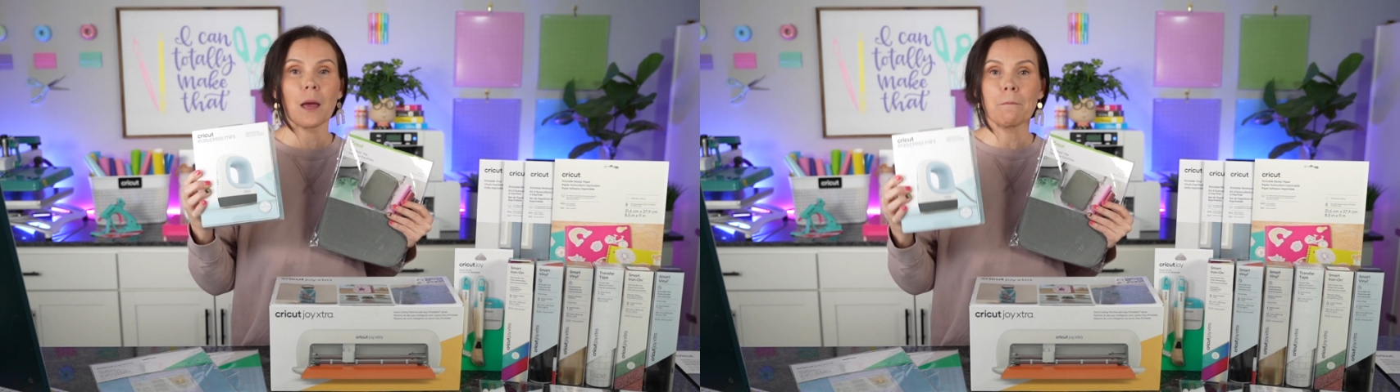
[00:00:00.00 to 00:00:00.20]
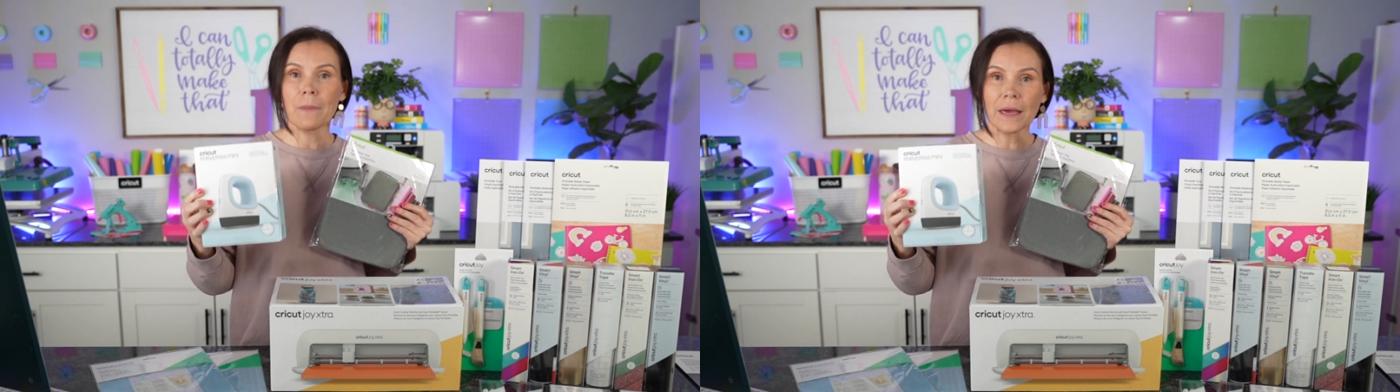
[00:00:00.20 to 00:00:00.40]

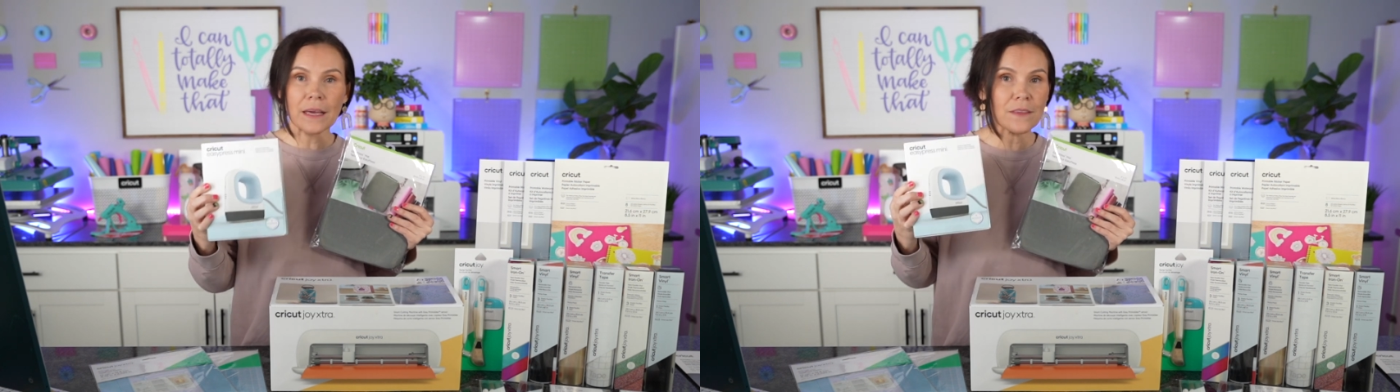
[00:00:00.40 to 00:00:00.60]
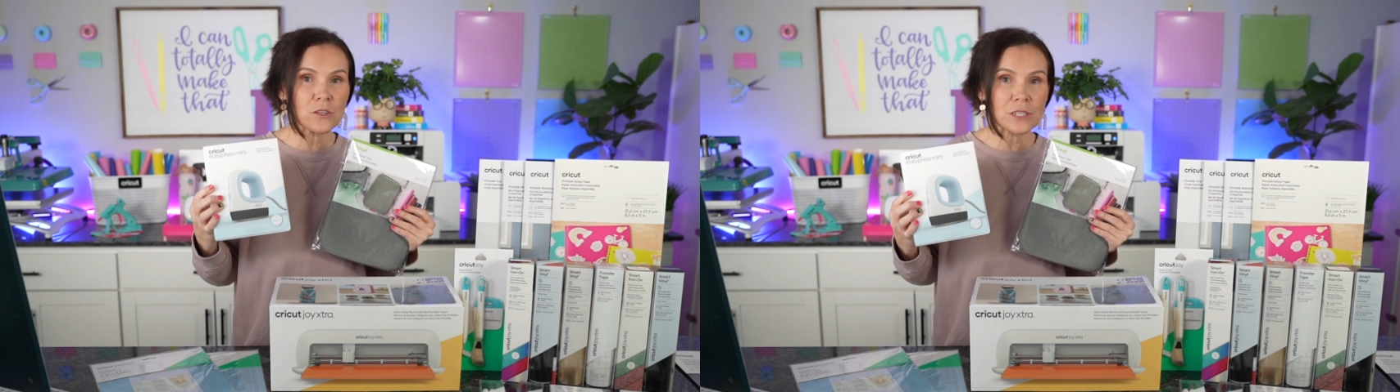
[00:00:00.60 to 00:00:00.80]

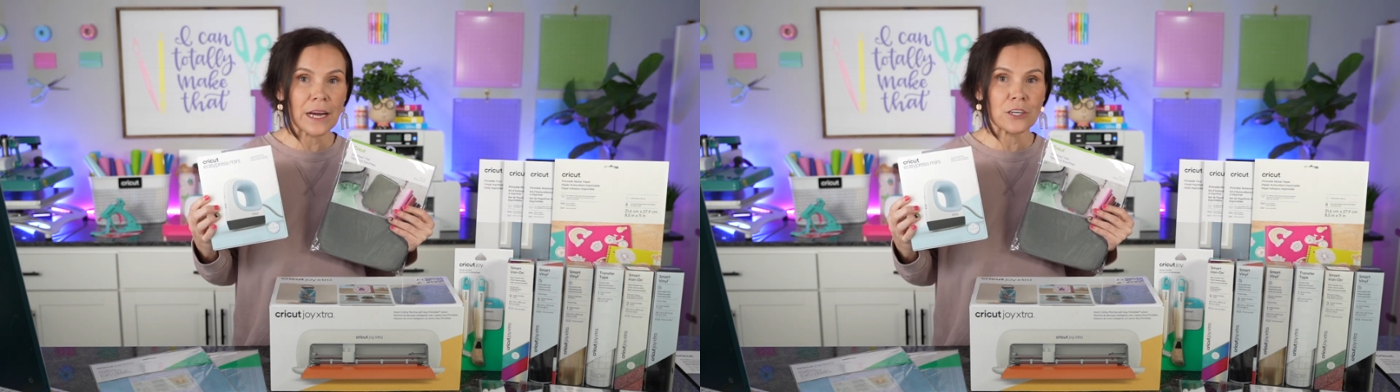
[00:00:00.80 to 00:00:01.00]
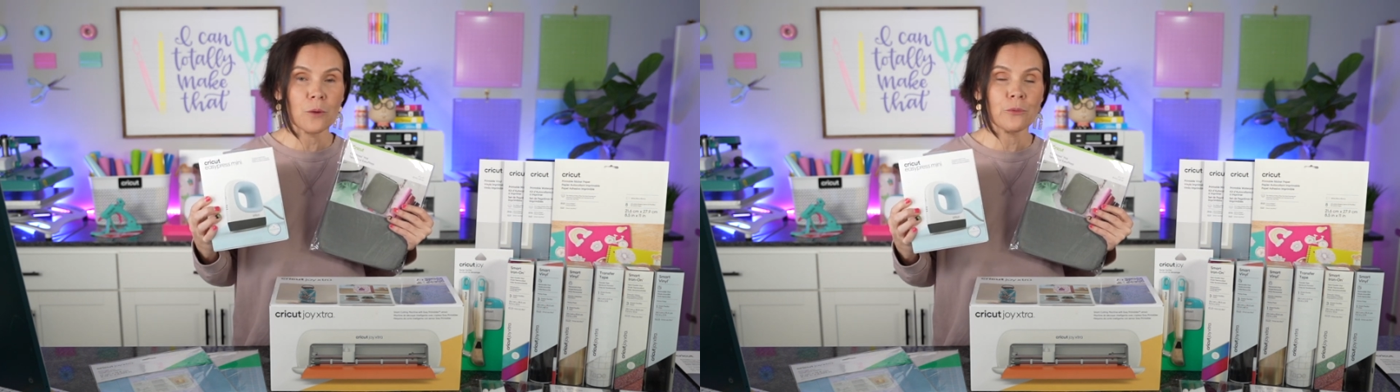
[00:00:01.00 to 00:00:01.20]
making those
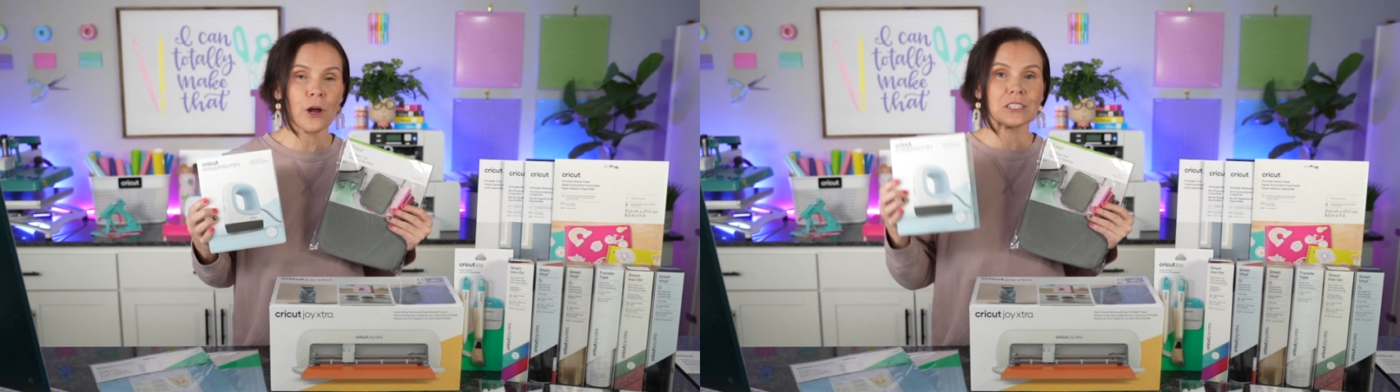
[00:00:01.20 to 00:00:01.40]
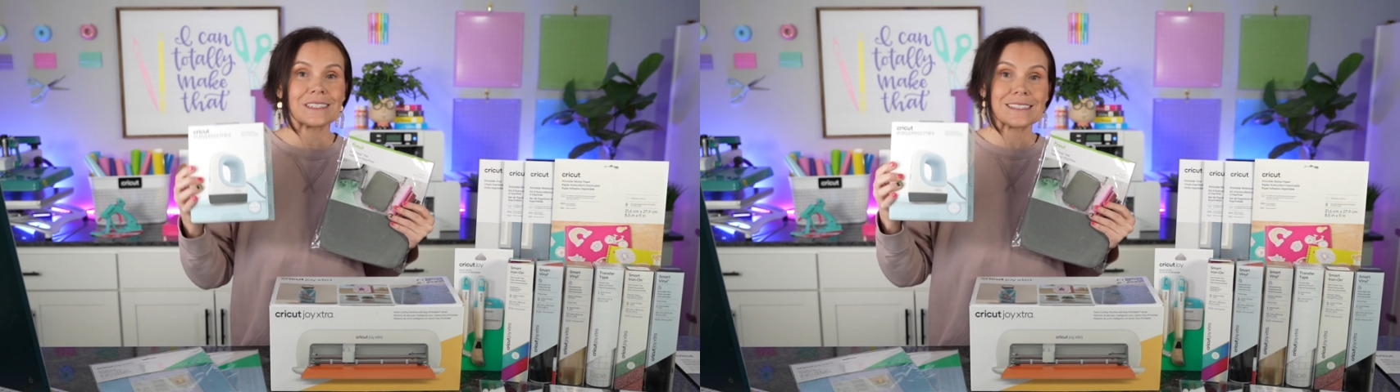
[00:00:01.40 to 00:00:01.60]
iron-on
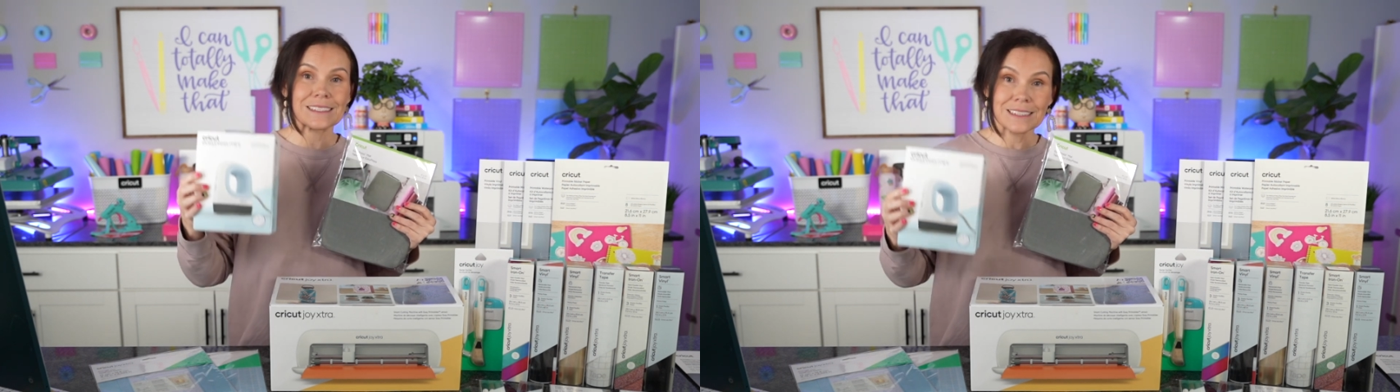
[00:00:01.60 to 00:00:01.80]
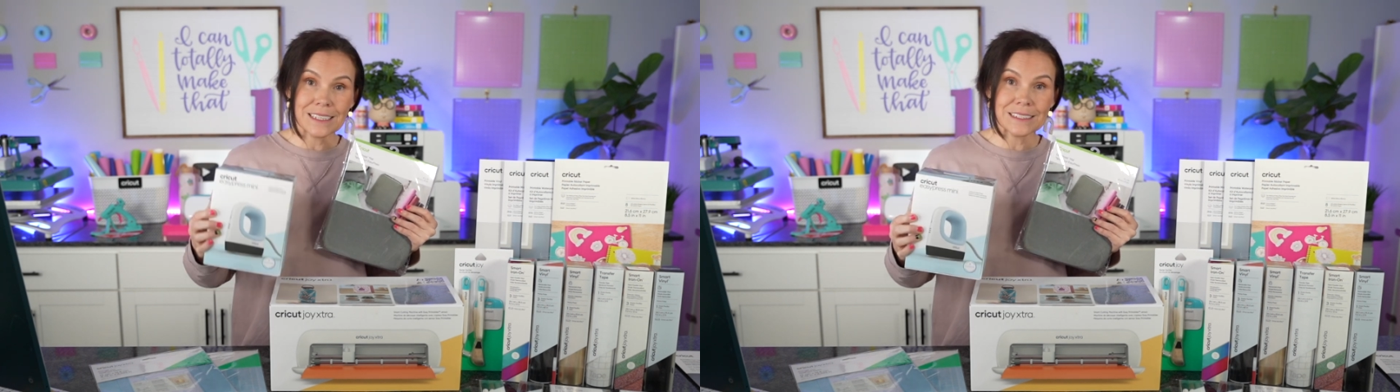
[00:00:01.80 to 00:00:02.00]
projects
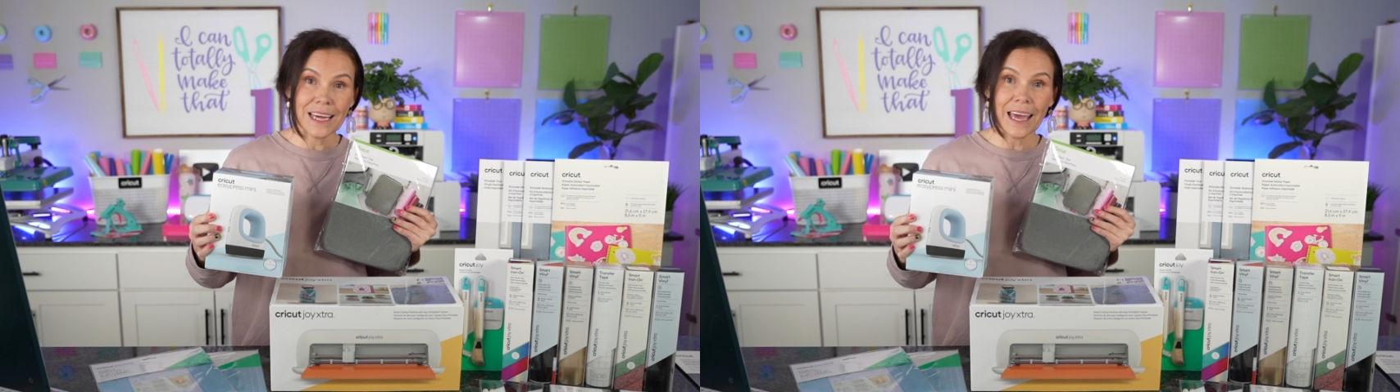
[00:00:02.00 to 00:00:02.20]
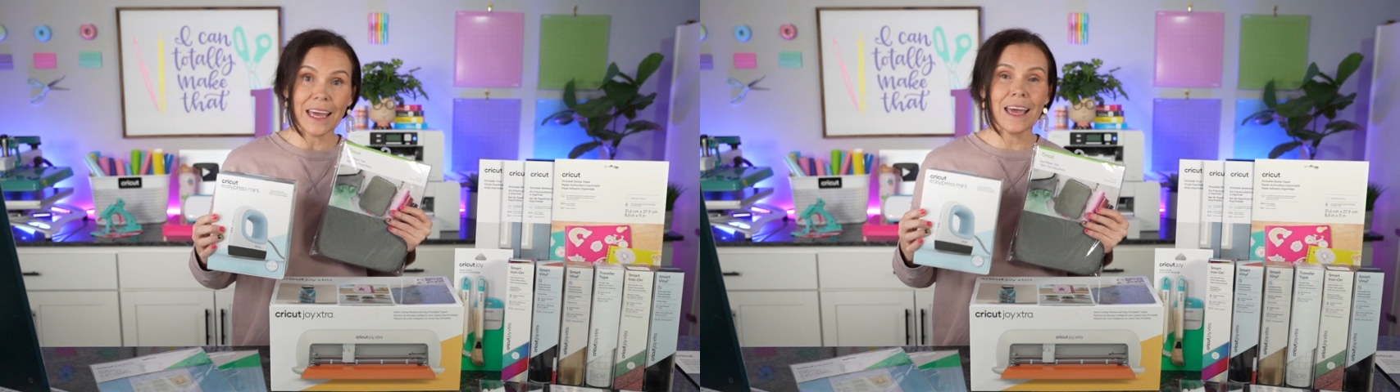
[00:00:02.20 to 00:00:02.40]

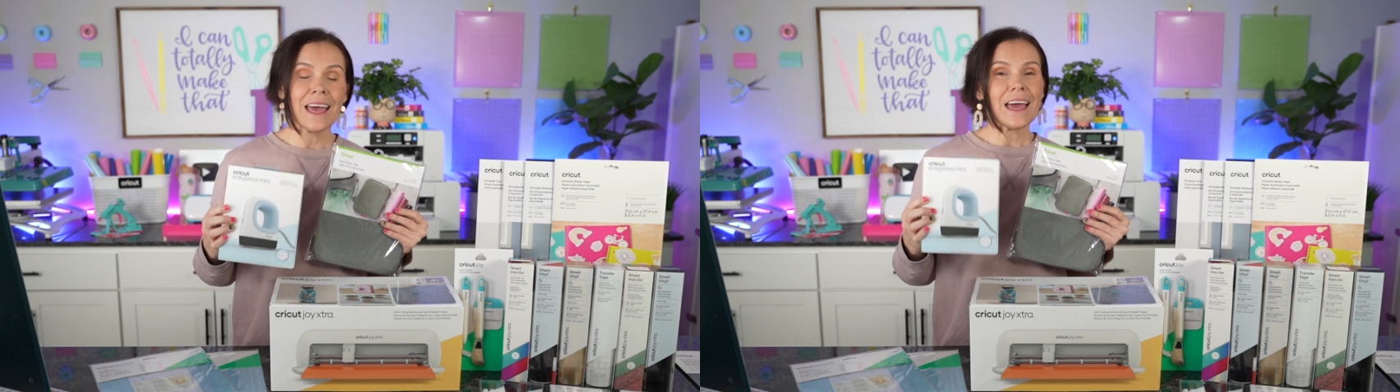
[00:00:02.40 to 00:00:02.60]
today